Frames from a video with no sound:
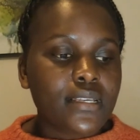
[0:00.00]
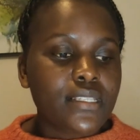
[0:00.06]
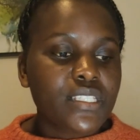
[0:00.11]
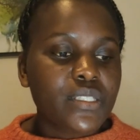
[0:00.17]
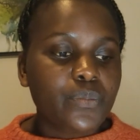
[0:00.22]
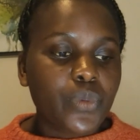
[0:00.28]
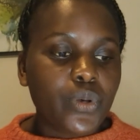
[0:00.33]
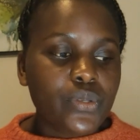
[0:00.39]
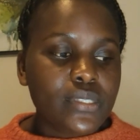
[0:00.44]

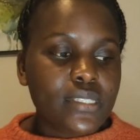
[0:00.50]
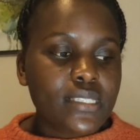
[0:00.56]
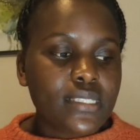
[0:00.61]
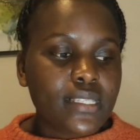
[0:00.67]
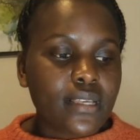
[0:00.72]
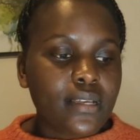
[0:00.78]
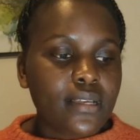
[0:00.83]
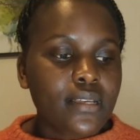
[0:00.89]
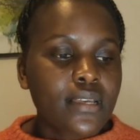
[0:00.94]

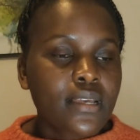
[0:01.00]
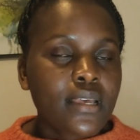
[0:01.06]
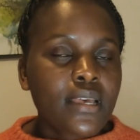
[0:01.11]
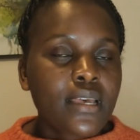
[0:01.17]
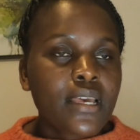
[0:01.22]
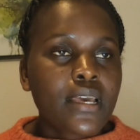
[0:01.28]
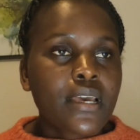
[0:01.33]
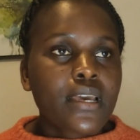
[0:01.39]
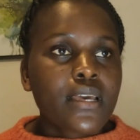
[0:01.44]
sponsor,
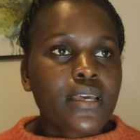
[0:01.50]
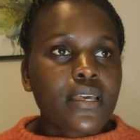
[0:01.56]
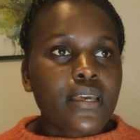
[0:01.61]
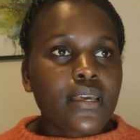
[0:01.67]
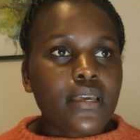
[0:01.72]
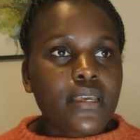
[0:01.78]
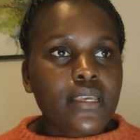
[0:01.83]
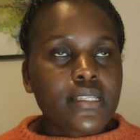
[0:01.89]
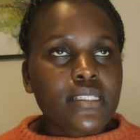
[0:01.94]

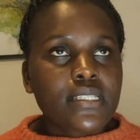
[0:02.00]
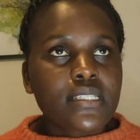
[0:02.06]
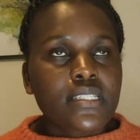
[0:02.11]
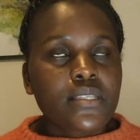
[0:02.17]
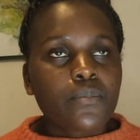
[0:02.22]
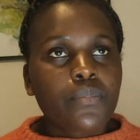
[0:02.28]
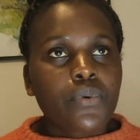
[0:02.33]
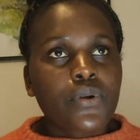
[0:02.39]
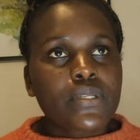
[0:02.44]
it is
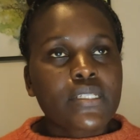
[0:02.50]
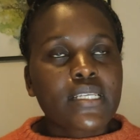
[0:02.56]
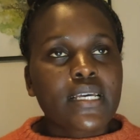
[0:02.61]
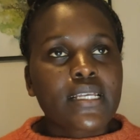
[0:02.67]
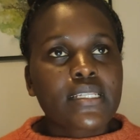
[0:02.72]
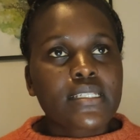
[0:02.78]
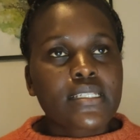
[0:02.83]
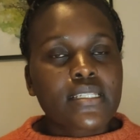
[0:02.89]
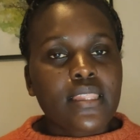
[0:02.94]

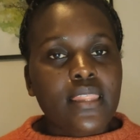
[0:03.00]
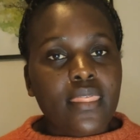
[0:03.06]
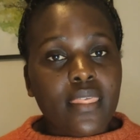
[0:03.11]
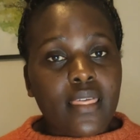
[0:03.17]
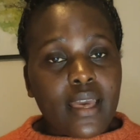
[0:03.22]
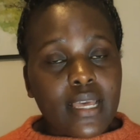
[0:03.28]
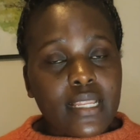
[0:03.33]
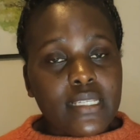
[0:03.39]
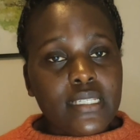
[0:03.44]
important
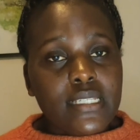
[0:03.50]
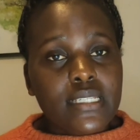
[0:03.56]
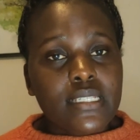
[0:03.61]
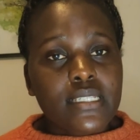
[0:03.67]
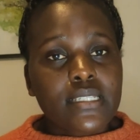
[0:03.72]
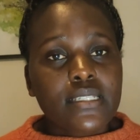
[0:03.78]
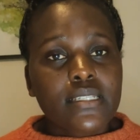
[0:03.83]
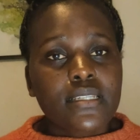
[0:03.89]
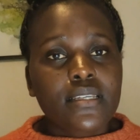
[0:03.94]
that
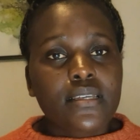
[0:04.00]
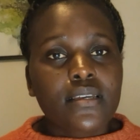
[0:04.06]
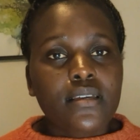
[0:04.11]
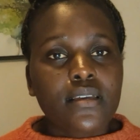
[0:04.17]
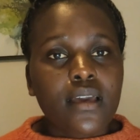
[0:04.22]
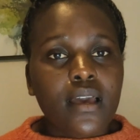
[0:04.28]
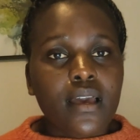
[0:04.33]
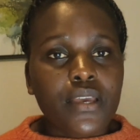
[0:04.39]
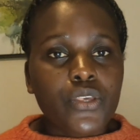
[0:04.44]

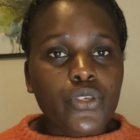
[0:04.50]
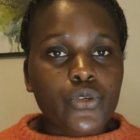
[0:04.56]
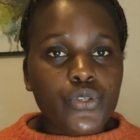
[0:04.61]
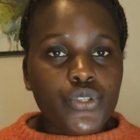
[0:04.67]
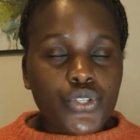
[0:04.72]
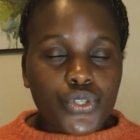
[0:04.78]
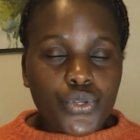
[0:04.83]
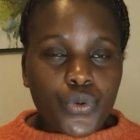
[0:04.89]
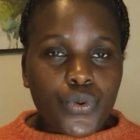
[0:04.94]
you
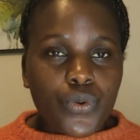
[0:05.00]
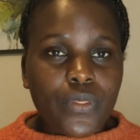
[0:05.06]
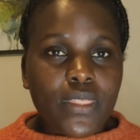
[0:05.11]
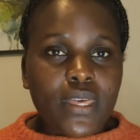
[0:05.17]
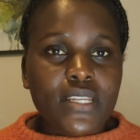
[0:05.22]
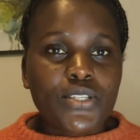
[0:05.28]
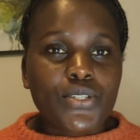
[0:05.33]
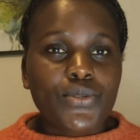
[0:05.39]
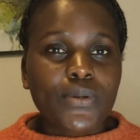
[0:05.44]
show
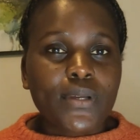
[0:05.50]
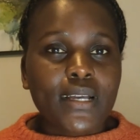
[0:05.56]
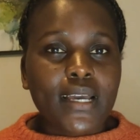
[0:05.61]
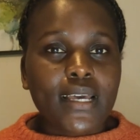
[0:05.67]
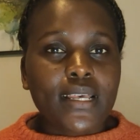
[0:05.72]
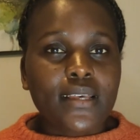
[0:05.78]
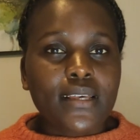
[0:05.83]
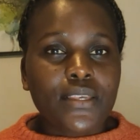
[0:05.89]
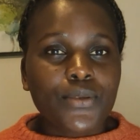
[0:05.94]
that
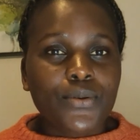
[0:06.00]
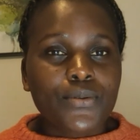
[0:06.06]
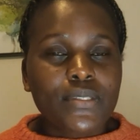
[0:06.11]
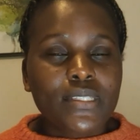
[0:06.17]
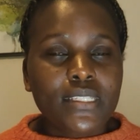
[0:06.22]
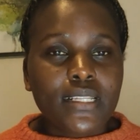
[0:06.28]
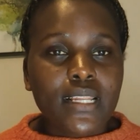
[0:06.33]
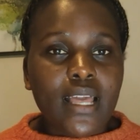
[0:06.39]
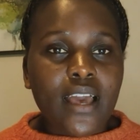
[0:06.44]
you
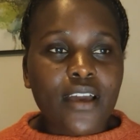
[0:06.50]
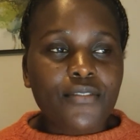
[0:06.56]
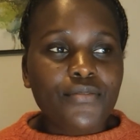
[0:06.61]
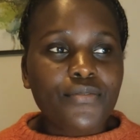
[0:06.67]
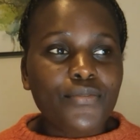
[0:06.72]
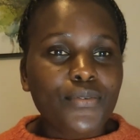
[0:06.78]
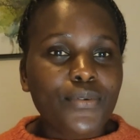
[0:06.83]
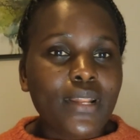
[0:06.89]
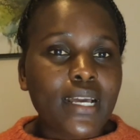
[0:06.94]
still have
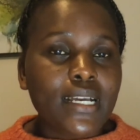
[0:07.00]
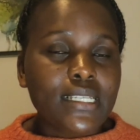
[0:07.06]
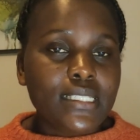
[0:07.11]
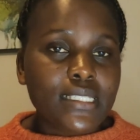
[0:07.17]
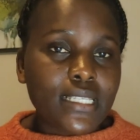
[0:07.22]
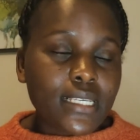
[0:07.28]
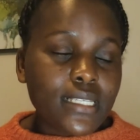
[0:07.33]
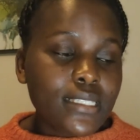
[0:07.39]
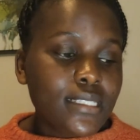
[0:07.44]
full
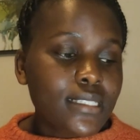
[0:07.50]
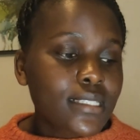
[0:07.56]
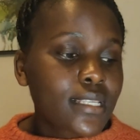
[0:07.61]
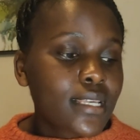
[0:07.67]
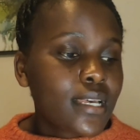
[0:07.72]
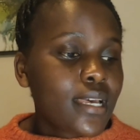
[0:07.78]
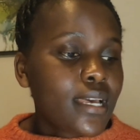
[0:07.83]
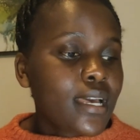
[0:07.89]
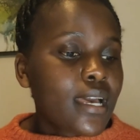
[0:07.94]
access
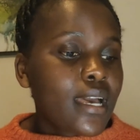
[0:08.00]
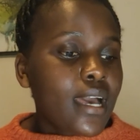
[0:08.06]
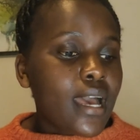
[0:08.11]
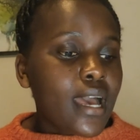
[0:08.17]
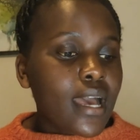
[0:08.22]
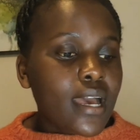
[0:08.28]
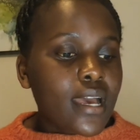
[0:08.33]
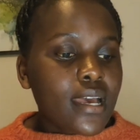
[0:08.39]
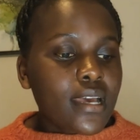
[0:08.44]

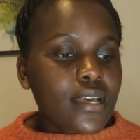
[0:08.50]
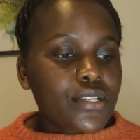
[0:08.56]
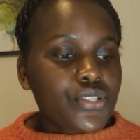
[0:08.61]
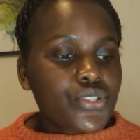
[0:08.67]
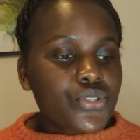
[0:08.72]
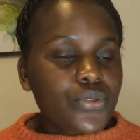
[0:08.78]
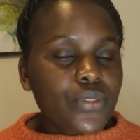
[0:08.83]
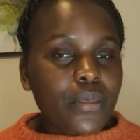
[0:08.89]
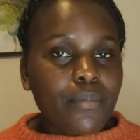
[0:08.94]

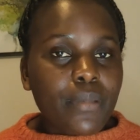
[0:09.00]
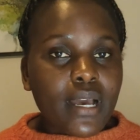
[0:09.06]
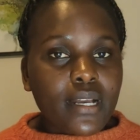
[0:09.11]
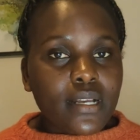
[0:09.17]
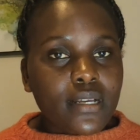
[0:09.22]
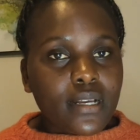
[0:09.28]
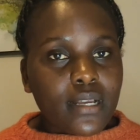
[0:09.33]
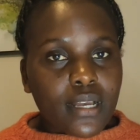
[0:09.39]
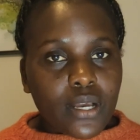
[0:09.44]
to the
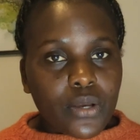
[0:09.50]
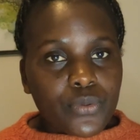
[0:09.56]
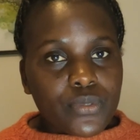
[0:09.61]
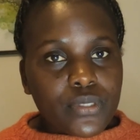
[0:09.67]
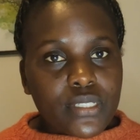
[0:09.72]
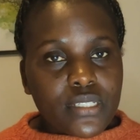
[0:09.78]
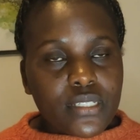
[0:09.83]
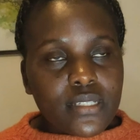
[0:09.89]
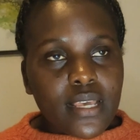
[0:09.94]
bank
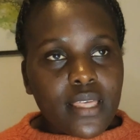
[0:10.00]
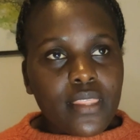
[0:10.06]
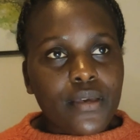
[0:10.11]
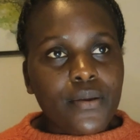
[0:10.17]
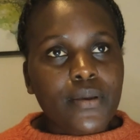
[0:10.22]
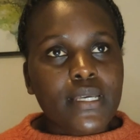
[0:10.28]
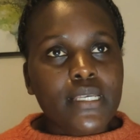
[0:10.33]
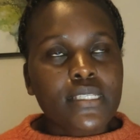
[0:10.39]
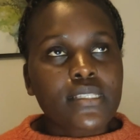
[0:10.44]
account.
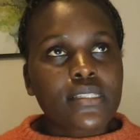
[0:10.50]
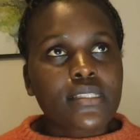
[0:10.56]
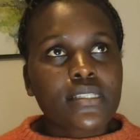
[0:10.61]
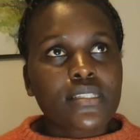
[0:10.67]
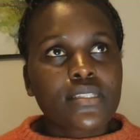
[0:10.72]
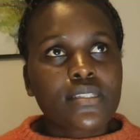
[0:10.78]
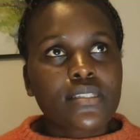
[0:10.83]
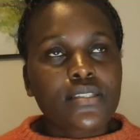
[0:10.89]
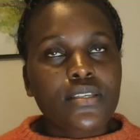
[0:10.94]
Otherwise,
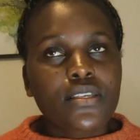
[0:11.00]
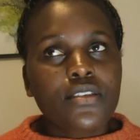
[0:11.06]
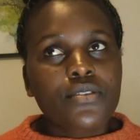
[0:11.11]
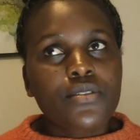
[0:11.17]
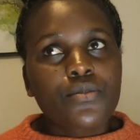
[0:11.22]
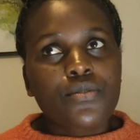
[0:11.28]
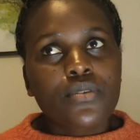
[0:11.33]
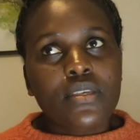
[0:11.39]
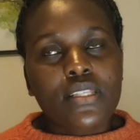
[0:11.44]

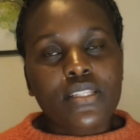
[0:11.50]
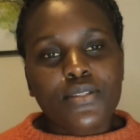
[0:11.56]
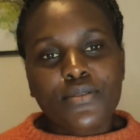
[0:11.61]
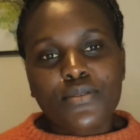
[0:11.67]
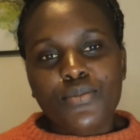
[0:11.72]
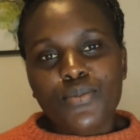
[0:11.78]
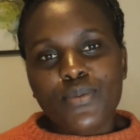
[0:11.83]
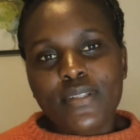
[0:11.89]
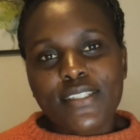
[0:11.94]

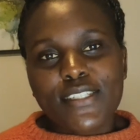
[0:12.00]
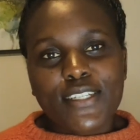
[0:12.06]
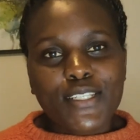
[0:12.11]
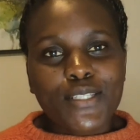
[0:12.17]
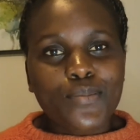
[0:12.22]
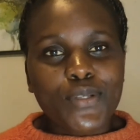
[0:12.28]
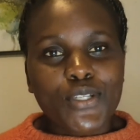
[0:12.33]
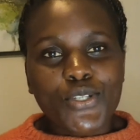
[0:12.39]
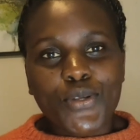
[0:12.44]
it will
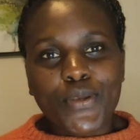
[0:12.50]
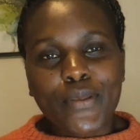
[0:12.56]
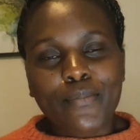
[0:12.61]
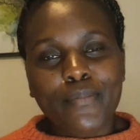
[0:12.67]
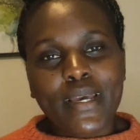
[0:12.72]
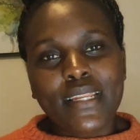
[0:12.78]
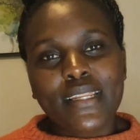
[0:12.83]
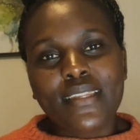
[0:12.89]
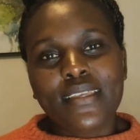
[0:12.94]
just be showing
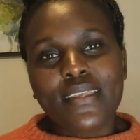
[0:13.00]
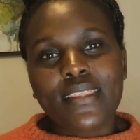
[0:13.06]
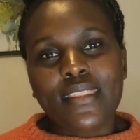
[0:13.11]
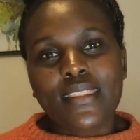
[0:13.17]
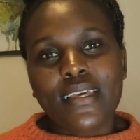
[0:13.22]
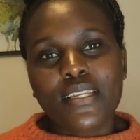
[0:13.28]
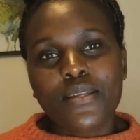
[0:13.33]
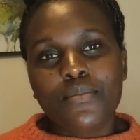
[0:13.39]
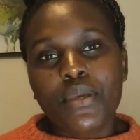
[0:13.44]
money
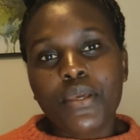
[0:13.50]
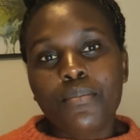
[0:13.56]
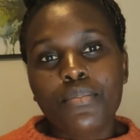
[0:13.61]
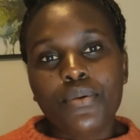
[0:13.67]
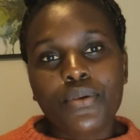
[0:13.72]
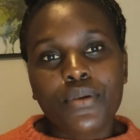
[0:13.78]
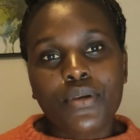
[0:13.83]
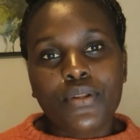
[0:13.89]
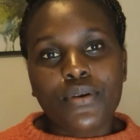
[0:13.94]
that
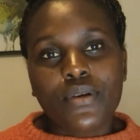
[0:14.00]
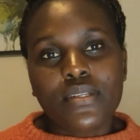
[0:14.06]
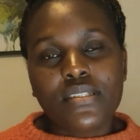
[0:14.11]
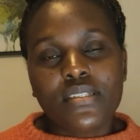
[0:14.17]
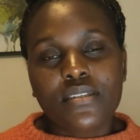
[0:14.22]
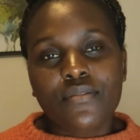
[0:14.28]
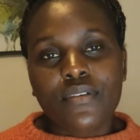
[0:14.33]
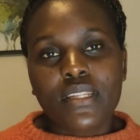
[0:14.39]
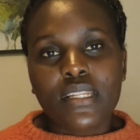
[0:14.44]
maybe you're
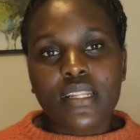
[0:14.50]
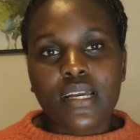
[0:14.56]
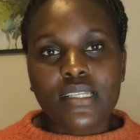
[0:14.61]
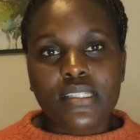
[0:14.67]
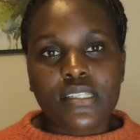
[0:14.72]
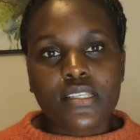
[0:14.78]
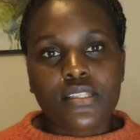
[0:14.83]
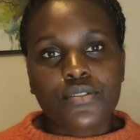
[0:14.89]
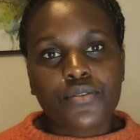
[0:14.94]
not even in
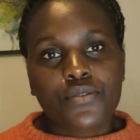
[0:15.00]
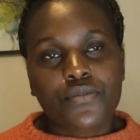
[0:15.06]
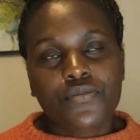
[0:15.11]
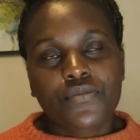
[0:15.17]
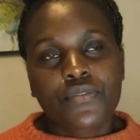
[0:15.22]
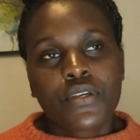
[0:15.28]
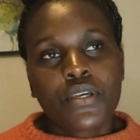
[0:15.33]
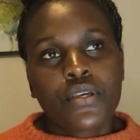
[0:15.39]
access of.